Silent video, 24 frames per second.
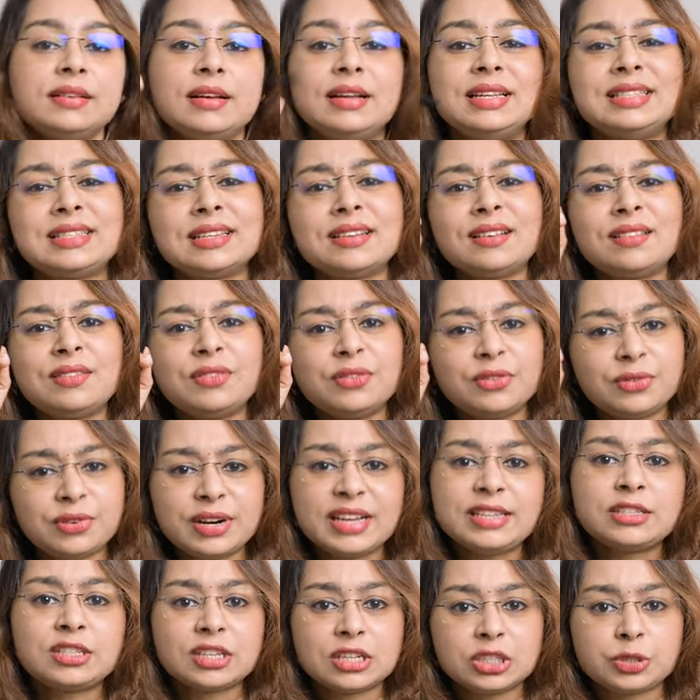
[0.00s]
It's a
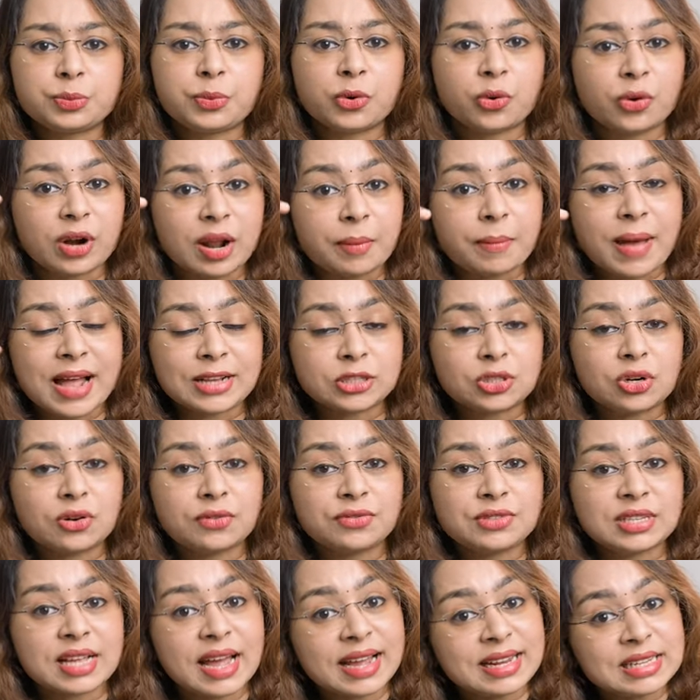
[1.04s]
research program, Bachelor
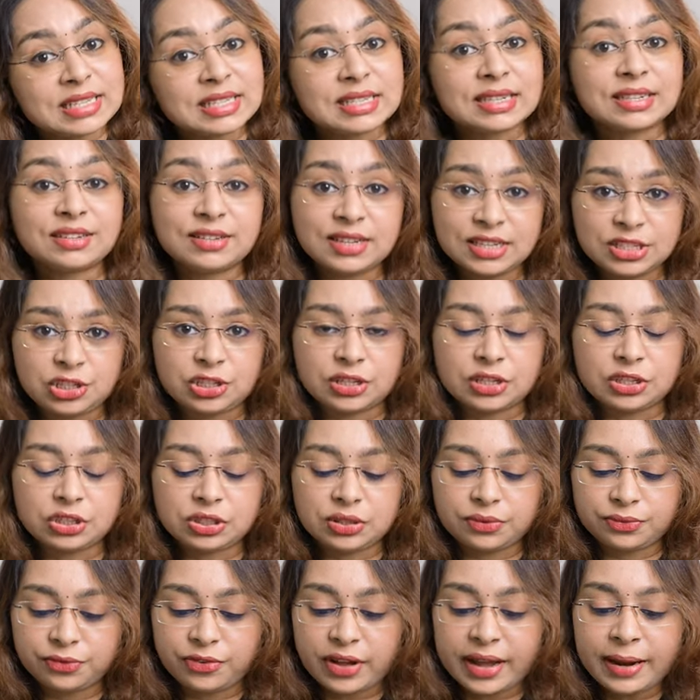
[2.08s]
of Science
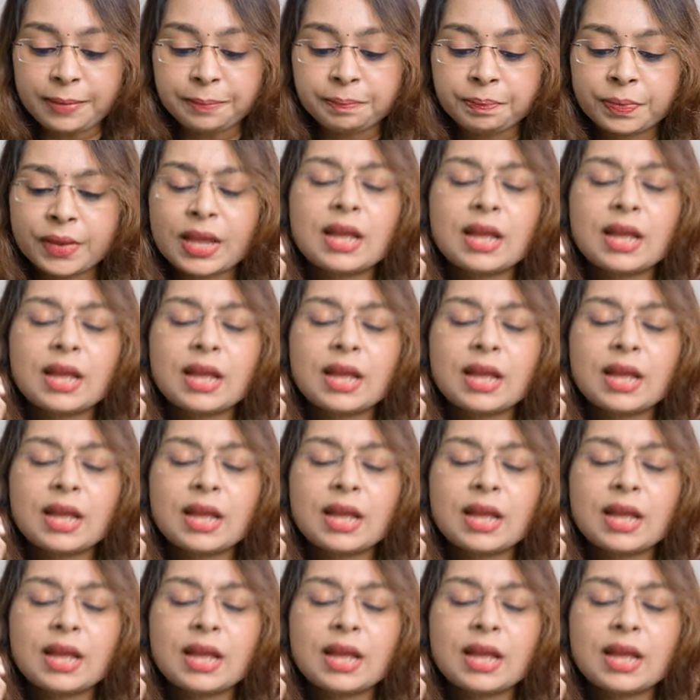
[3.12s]
Research, fine?